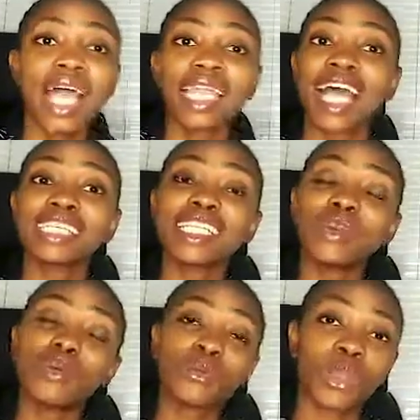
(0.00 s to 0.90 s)

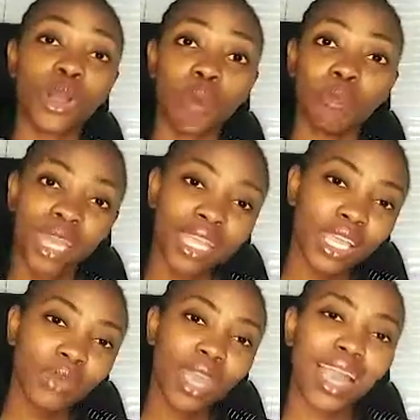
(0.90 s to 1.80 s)
Lastly, we recommend
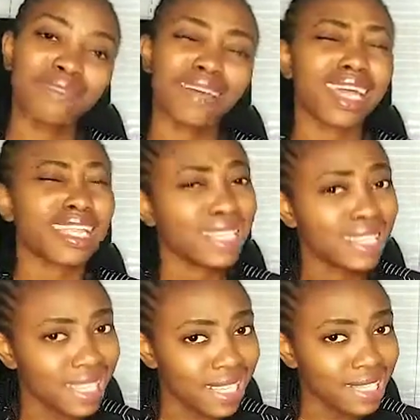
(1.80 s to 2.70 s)
that you have at
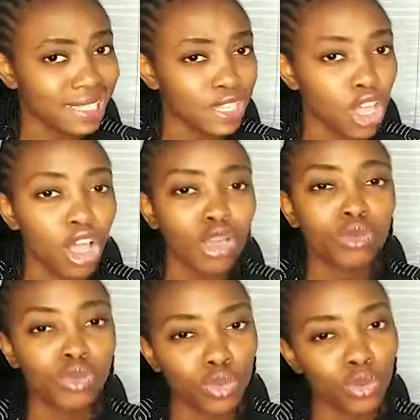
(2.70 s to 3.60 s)
least
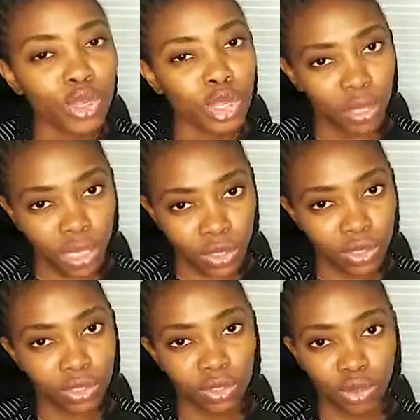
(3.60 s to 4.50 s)
2
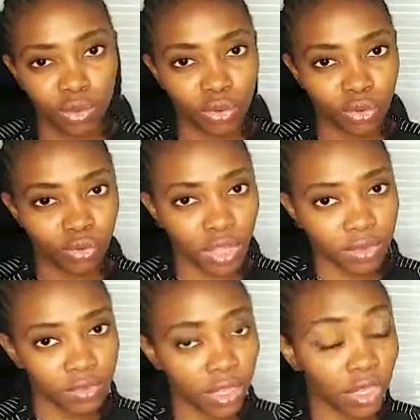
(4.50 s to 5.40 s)
recommendations on your
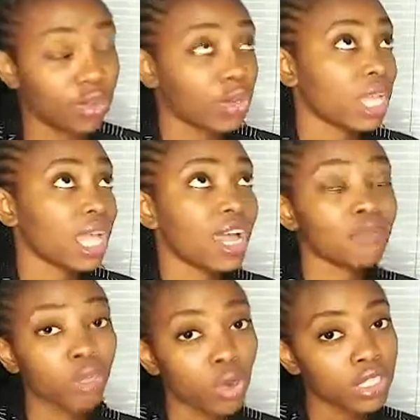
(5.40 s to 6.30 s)
profile. If you can
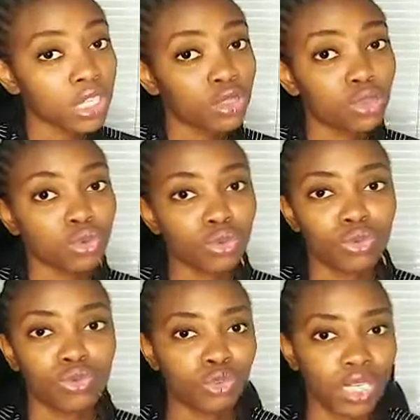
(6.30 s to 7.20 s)
have more than 2,
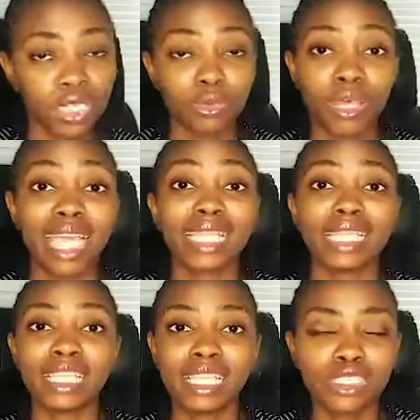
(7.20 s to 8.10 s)
great, but at
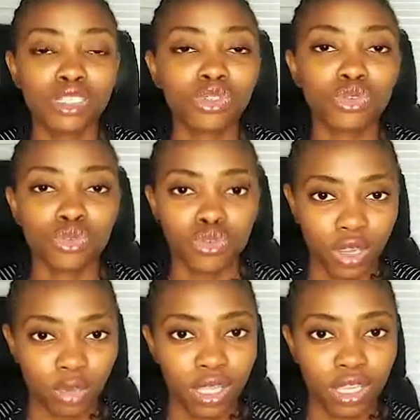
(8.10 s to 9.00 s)
least 2
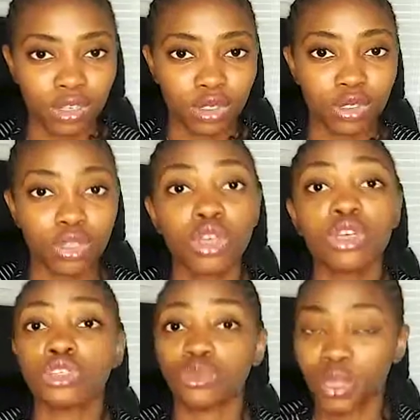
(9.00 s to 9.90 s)
recommendations
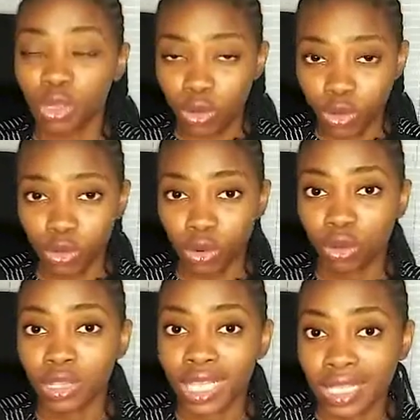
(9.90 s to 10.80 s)
should be on your
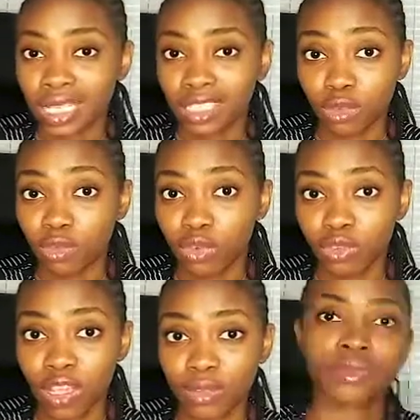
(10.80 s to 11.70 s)
LinkedIn
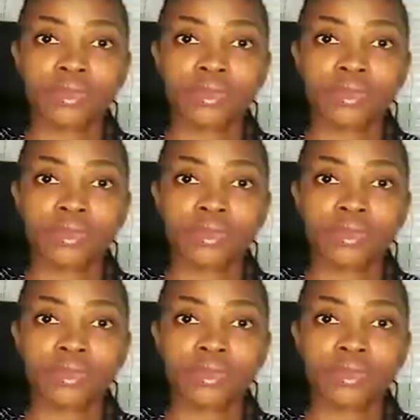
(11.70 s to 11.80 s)
profile.